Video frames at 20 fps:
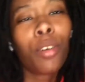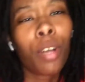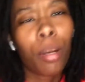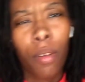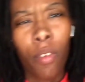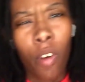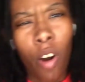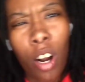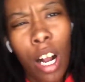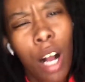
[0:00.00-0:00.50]
don't get
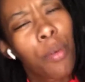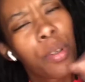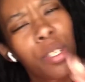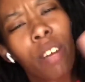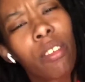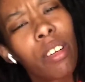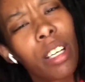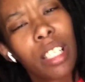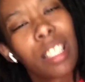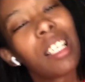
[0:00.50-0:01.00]
me wrong, I was
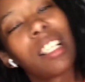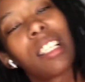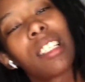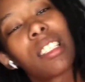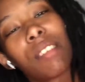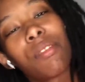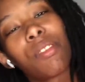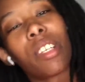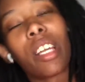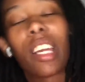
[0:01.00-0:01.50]
already selling
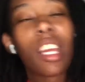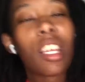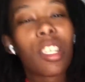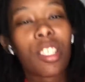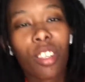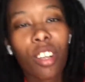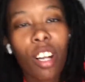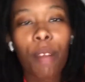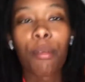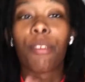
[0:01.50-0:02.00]
stuff on like
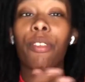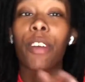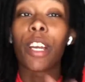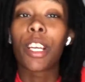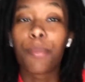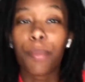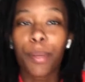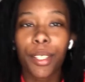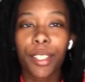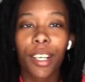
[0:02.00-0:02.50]
Instagram and
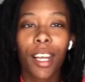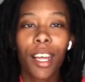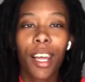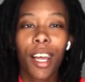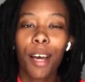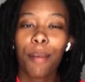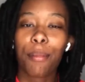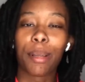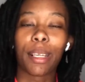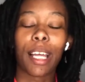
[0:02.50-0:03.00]
Facebook,
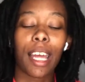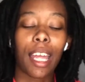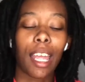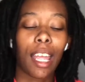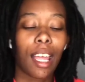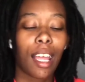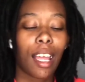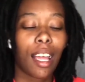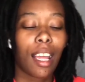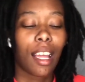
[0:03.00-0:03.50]
but like
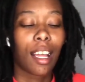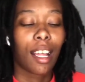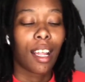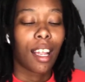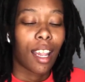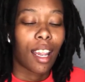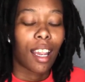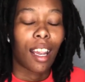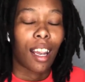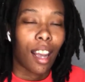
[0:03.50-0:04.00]

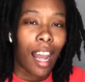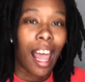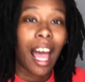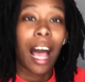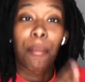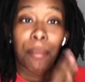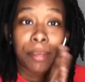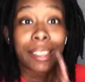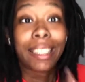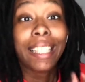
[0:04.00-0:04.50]
now
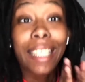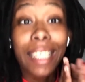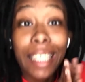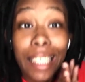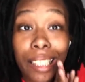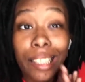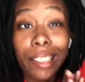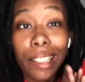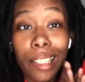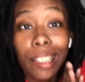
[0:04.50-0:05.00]
I'm
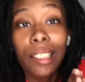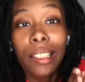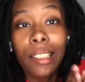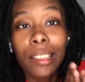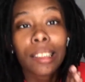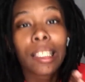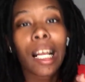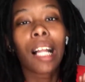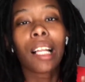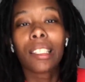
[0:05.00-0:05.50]
legally
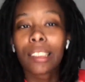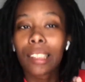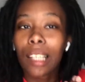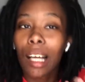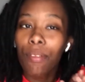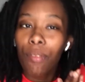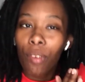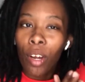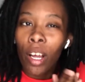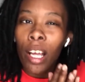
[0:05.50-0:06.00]
selling
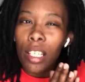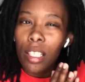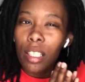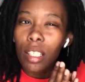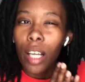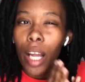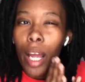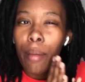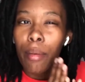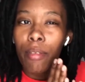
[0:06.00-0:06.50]
stuff on
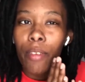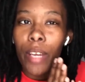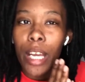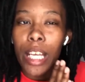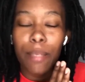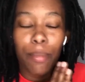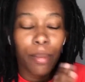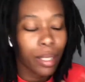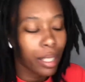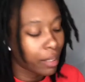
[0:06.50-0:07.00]
Instagram and
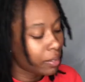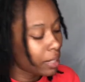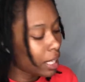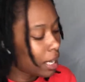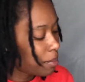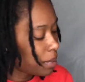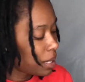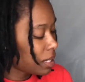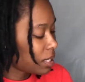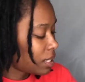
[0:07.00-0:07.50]
Facebook, if
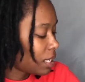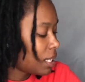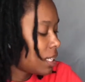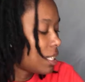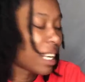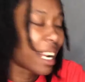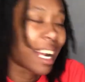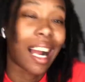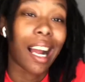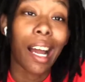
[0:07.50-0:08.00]
that makes
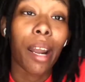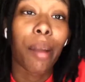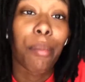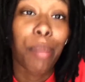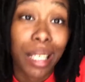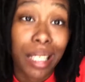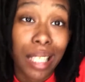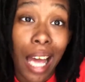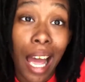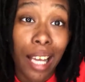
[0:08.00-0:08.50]
sense. Like, I gotta
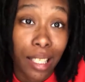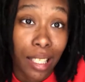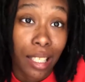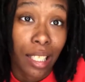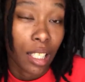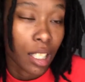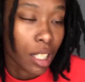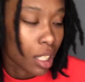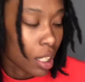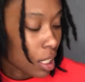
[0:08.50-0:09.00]
pay taxes
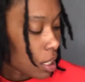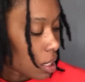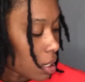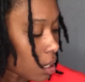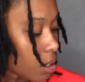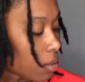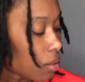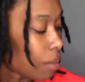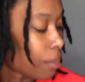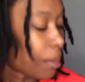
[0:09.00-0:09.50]
and shit,
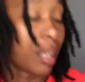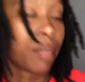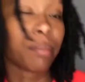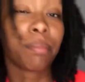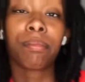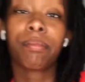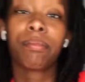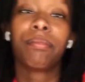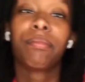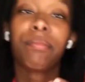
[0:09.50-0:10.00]
so I mean,
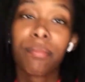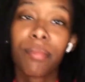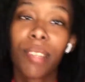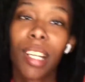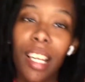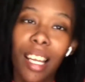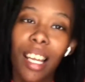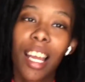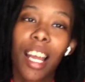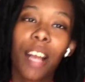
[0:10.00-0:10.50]

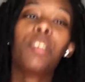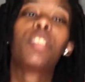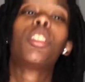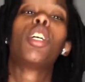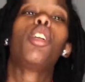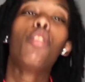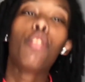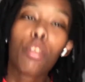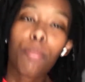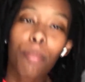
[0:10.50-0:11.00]
it was a
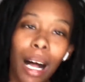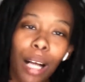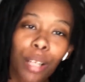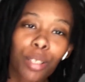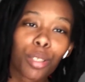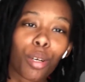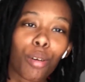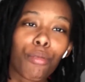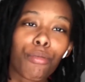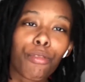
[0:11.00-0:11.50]
huge
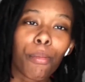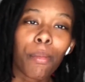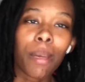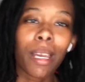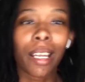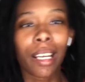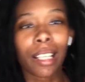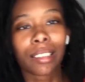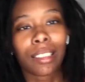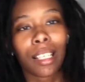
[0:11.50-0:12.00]
milestone for me
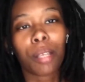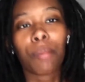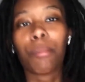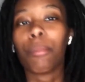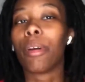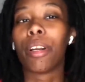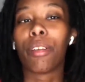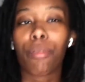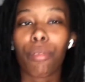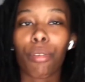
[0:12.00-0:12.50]
and I
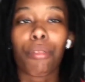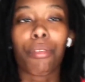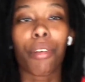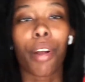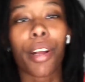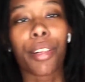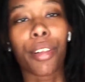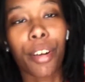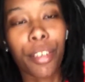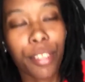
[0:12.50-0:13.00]
celebrated for a
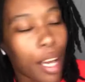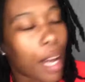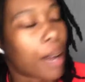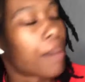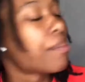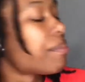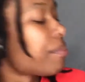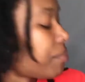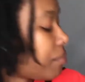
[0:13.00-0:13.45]
very long time.